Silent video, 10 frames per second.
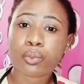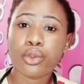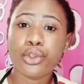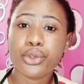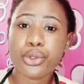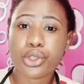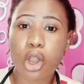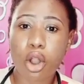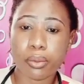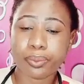you use
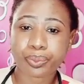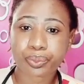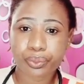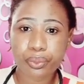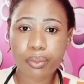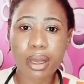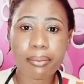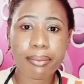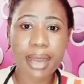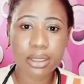your
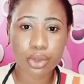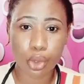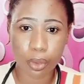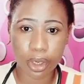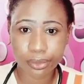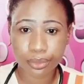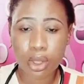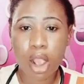bath towel,